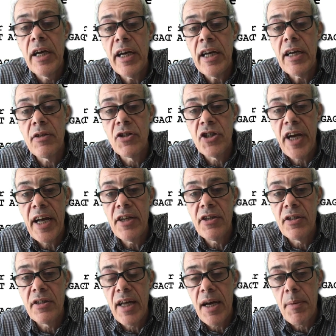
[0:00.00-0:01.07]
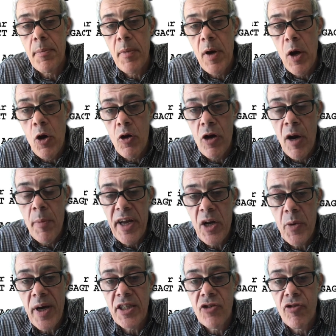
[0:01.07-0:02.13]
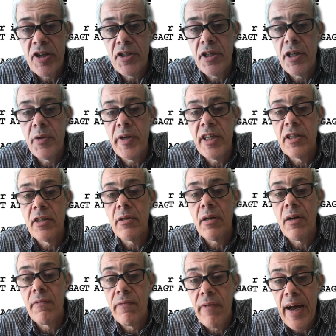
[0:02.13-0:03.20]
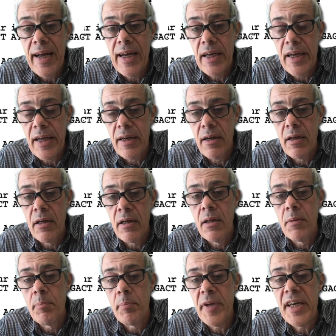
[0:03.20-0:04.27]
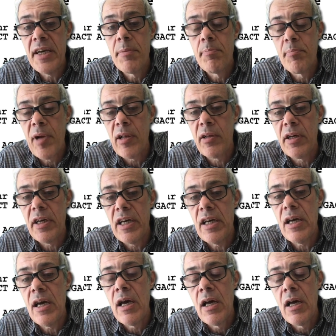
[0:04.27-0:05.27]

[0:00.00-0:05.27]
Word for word: it changes that amino acid residue into a valine, big bulky